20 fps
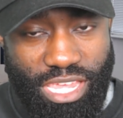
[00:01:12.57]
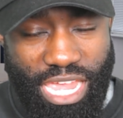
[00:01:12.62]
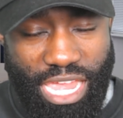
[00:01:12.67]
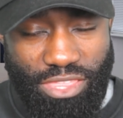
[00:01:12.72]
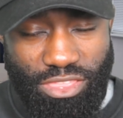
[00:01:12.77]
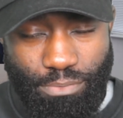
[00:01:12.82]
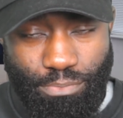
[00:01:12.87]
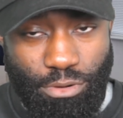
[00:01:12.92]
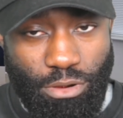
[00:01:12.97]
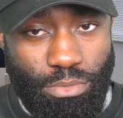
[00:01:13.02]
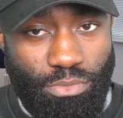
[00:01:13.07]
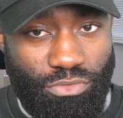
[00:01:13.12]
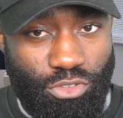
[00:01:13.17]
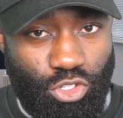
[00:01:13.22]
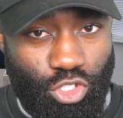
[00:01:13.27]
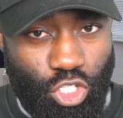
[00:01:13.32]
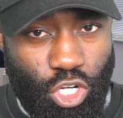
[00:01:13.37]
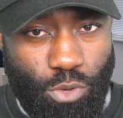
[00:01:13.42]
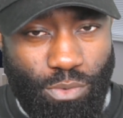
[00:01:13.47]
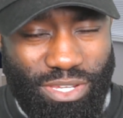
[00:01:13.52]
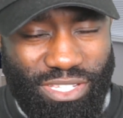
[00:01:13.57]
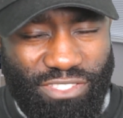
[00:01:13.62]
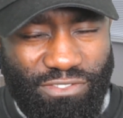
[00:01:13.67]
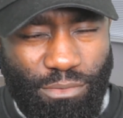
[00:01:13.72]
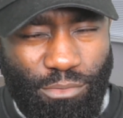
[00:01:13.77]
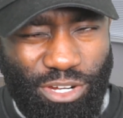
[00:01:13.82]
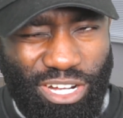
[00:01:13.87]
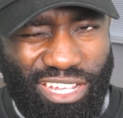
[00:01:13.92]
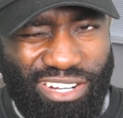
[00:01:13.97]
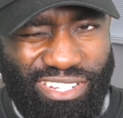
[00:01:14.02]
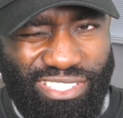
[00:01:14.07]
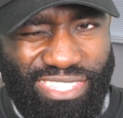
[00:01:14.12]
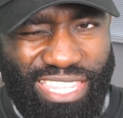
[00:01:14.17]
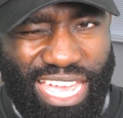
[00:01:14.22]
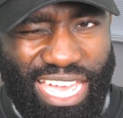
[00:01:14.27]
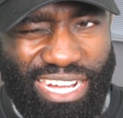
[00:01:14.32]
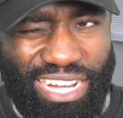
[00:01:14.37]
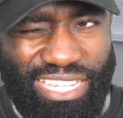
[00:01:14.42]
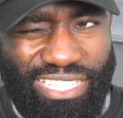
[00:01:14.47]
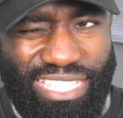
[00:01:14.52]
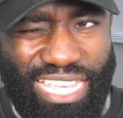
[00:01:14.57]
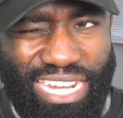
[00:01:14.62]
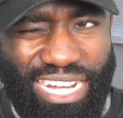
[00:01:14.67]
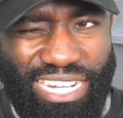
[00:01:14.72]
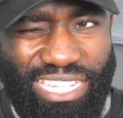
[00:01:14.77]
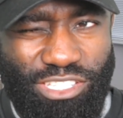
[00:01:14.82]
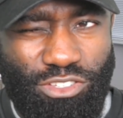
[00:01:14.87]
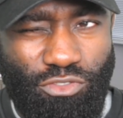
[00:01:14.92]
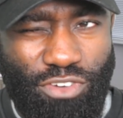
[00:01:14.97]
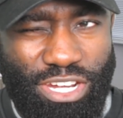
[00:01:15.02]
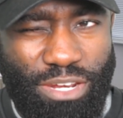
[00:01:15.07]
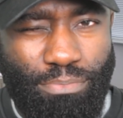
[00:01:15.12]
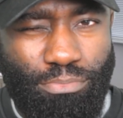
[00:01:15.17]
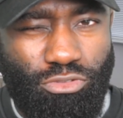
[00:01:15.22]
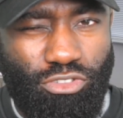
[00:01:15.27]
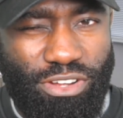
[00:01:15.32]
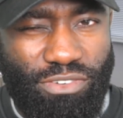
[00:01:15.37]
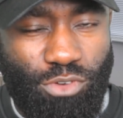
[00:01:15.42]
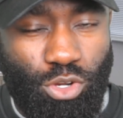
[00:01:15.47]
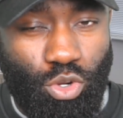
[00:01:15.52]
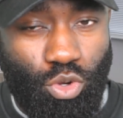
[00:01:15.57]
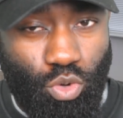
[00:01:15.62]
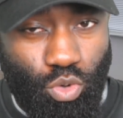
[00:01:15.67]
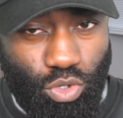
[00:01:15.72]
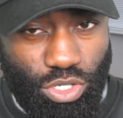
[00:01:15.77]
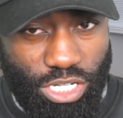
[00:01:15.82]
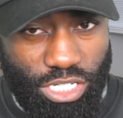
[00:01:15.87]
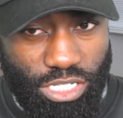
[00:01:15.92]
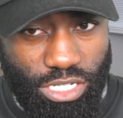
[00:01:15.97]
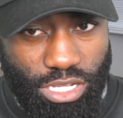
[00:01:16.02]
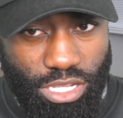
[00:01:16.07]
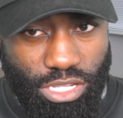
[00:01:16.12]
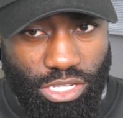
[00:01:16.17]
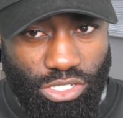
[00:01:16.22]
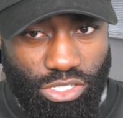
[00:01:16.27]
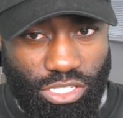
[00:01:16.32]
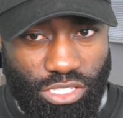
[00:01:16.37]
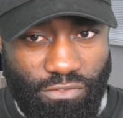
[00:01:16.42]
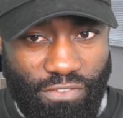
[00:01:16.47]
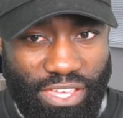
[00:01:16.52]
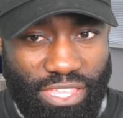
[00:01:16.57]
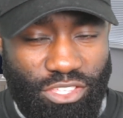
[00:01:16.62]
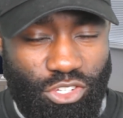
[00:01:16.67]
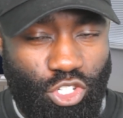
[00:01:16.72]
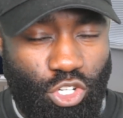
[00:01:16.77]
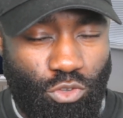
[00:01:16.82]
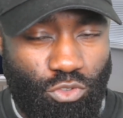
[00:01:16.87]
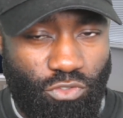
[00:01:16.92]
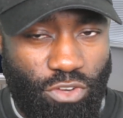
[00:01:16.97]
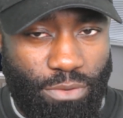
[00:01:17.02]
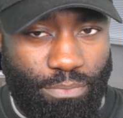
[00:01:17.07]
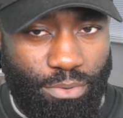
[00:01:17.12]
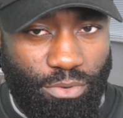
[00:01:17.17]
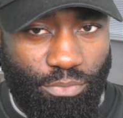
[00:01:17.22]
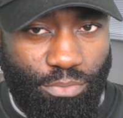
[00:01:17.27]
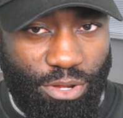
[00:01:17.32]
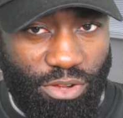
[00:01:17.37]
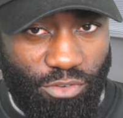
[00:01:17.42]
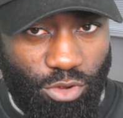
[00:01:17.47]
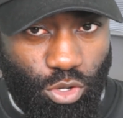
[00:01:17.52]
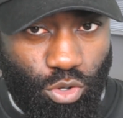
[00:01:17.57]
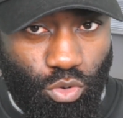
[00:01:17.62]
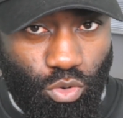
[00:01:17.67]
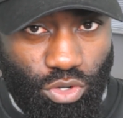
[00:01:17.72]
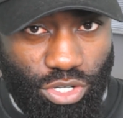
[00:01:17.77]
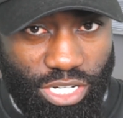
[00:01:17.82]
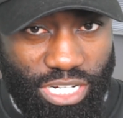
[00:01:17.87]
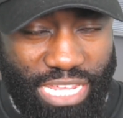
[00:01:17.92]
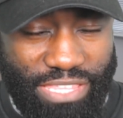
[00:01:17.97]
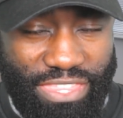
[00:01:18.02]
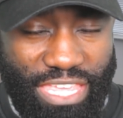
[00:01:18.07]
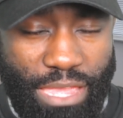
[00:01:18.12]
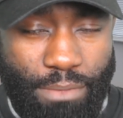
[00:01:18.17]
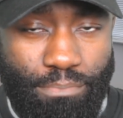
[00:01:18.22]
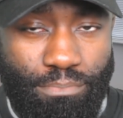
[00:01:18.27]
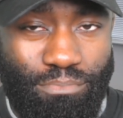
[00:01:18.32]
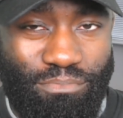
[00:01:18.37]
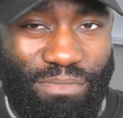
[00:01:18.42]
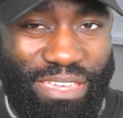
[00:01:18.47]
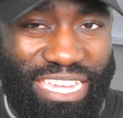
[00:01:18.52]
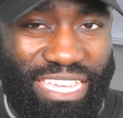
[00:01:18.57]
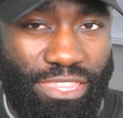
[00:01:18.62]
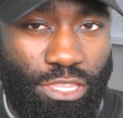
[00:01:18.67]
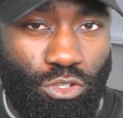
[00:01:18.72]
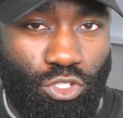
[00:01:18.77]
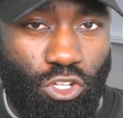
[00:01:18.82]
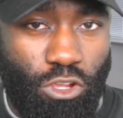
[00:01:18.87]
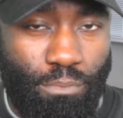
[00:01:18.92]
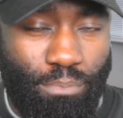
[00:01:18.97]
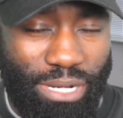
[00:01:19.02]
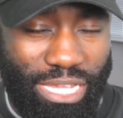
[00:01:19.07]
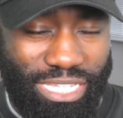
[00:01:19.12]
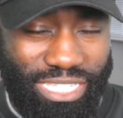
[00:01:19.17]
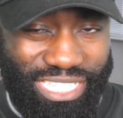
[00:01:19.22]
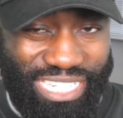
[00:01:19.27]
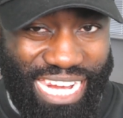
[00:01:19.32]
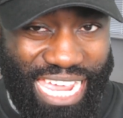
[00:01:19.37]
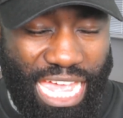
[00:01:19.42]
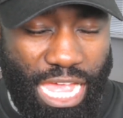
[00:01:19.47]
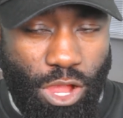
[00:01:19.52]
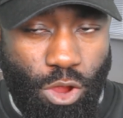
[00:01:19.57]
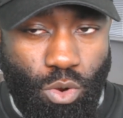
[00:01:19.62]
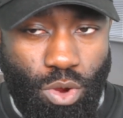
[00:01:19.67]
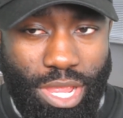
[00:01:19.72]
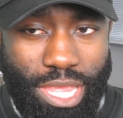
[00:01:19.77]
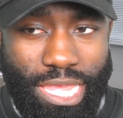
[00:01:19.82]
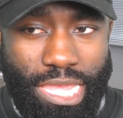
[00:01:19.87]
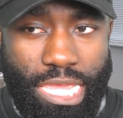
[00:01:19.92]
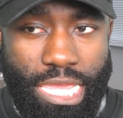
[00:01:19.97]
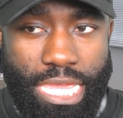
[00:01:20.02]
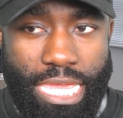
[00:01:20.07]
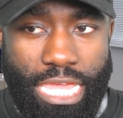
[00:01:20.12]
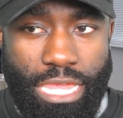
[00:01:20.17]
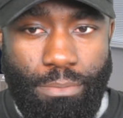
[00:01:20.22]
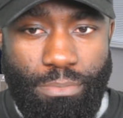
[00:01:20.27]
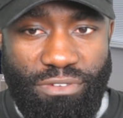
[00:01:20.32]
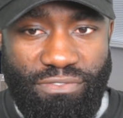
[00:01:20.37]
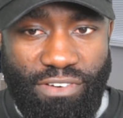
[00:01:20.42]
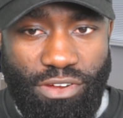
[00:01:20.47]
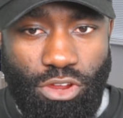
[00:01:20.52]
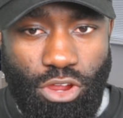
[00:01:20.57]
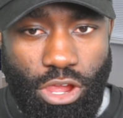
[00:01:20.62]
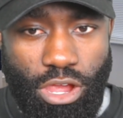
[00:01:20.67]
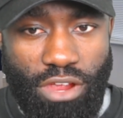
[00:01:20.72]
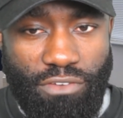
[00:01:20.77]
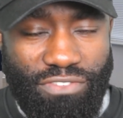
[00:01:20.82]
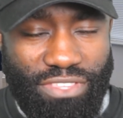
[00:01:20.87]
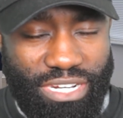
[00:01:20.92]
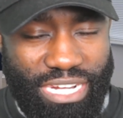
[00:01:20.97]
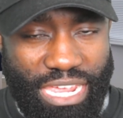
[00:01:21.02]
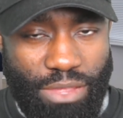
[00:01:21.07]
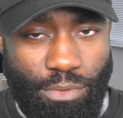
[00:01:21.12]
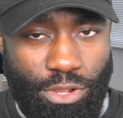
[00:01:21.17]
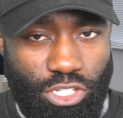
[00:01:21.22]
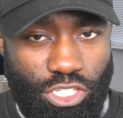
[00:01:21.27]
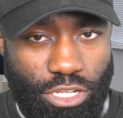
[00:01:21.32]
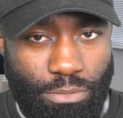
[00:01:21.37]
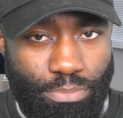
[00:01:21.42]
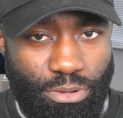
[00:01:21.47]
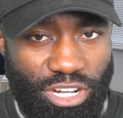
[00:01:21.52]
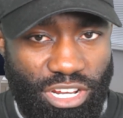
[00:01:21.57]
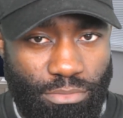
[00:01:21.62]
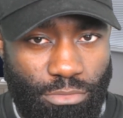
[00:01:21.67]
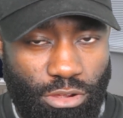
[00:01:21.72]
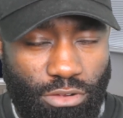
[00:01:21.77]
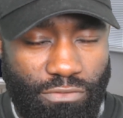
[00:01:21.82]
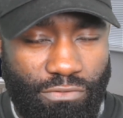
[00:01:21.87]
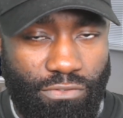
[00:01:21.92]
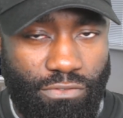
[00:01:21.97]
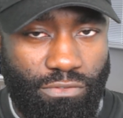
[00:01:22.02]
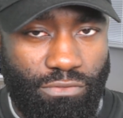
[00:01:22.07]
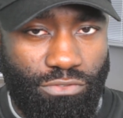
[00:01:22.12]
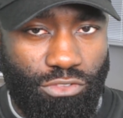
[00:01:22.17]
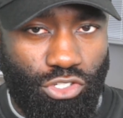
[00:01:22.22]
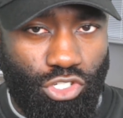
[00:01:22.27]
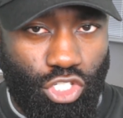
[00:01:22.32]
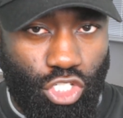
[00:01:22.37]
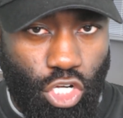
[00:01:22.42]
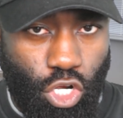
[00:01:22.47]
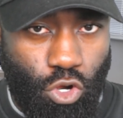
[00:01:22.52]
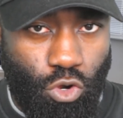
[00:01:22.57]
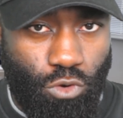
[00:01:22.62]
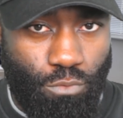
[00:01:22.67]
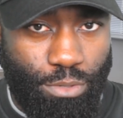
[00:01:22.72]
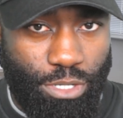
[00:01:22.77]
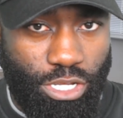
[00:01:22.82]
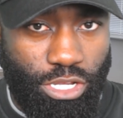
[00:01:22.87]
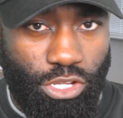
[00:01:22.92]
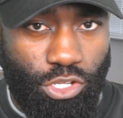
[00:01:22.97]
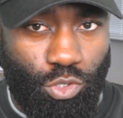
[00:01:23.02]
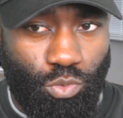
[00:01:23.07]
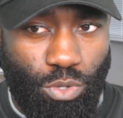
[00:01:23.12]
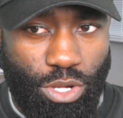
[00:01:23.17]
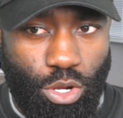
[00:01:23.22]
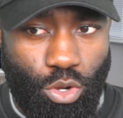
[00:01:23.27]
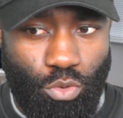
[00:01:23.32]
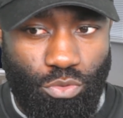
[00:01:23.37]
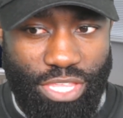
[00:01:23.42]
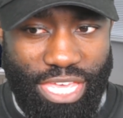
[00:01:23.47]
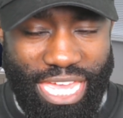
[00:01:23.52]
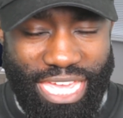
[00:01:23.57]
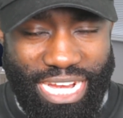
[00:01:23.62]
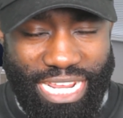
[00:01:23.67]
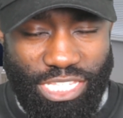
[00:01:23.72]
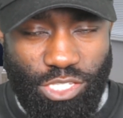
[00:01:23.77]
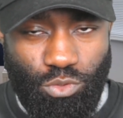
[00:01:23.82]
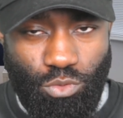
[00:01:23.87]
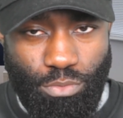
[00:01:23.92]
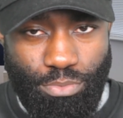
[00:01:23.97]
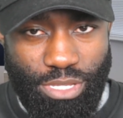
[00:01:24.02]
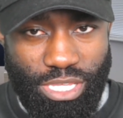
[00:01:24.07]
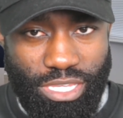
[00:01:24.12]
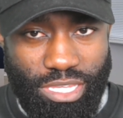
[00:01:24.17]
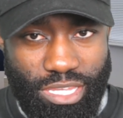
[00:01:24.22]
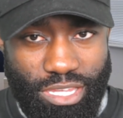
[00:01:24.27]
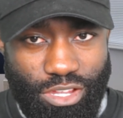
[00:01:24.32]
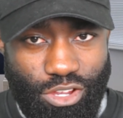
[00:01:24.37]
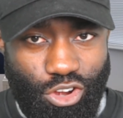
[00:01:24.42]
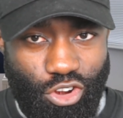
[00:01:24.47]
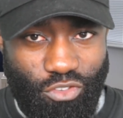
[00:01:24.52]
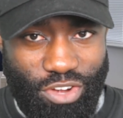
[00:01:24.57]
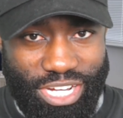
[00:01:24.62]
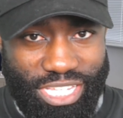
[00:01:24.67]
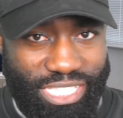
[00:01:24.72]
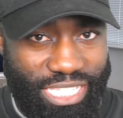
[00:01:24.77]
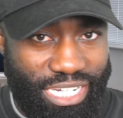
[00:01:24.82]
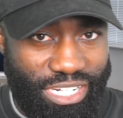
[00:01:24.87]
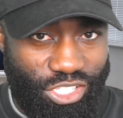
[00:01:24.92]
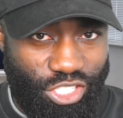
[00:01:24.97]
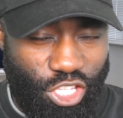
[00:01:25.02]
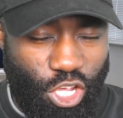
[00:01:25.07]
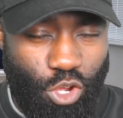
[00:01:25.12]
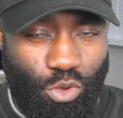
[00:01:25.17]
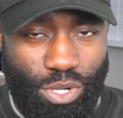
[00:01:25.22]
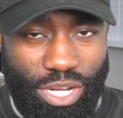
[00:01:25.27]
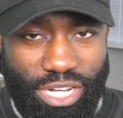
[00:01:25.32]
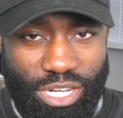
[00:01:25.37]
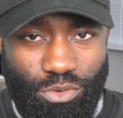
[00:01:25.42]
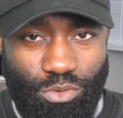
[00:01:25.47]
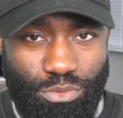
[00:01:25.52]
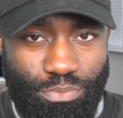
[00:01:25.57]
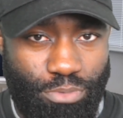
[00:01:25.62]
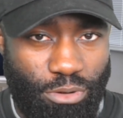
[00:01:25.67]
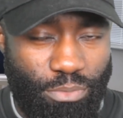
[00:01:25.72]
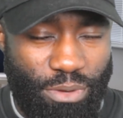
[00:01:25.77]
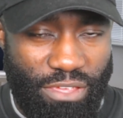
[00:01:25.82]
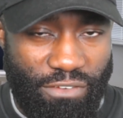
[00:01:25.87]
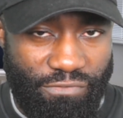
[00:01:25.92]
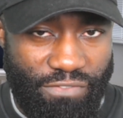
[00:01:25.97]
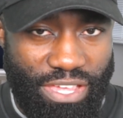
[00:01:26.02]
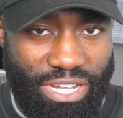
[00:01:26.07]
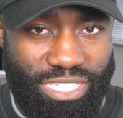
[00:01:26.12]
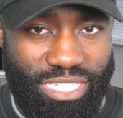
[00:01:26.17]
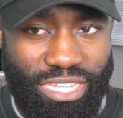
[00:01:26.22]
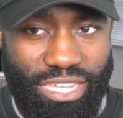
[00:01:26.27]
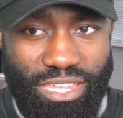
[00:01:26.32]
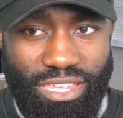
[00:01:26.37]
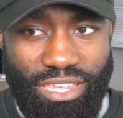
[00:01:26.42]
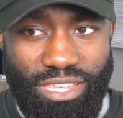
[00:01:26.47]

And the problem with the show is, from what I understand, is that it is already pre-recorded. So the fact that the show is already pre-recorded, them making those complaints now, it'd be very hard for the network to pull him off the show because, well, the edits will be already set in stone and it would probably affect